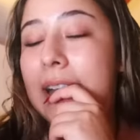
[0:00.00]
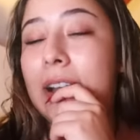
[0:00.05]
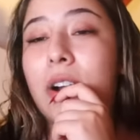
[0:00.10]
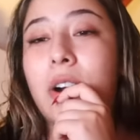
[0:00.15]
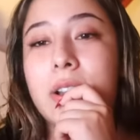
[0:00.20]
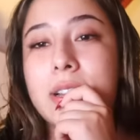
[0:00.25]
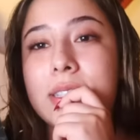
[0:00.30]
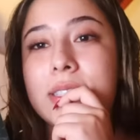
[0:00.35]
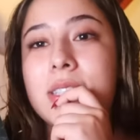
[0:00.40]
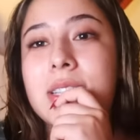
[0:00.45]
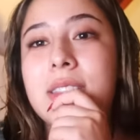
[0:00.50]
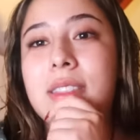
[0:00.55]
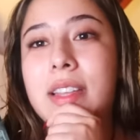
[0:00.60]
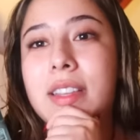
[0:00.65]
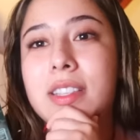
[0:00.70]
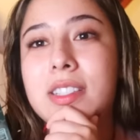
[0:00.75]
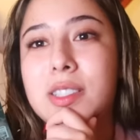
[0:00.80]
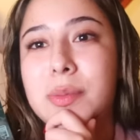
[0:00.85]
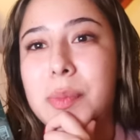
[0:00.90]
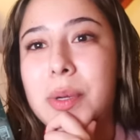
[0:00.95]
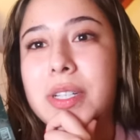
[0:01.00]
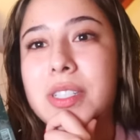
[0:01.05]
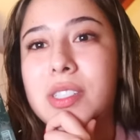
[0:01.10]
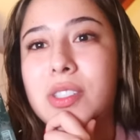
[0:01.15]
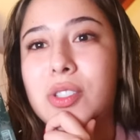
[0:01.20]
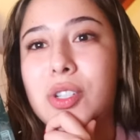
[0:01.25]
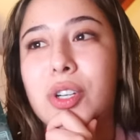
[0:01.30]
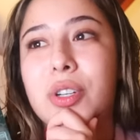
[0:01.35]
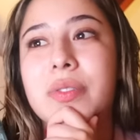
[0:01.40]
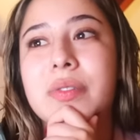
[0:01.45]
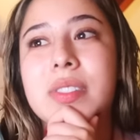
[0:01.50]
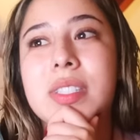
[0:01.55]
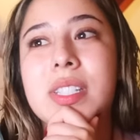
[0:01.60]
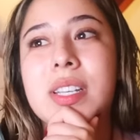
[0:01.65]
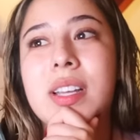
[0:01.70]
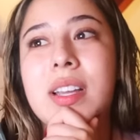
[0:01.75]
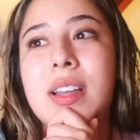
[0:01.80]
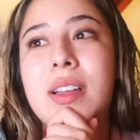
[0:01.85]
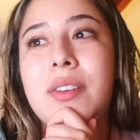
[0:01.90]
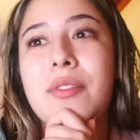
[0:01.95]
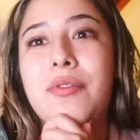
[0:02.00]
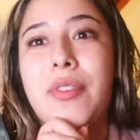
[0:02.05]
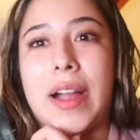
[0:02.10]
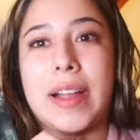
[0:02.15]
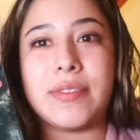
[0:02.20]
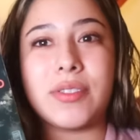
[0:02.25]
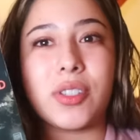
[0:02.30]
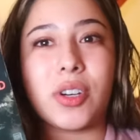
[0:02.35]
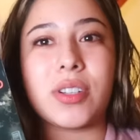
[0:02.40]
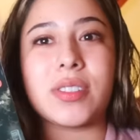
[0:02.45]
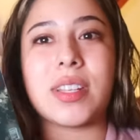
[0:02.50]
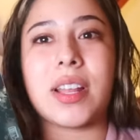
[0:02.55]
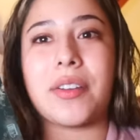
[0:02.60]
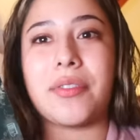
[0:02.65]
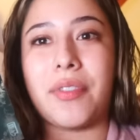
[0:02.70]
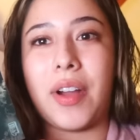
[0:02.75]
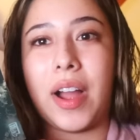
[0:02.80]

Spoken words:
I honestly think this book deserves 5 stars out of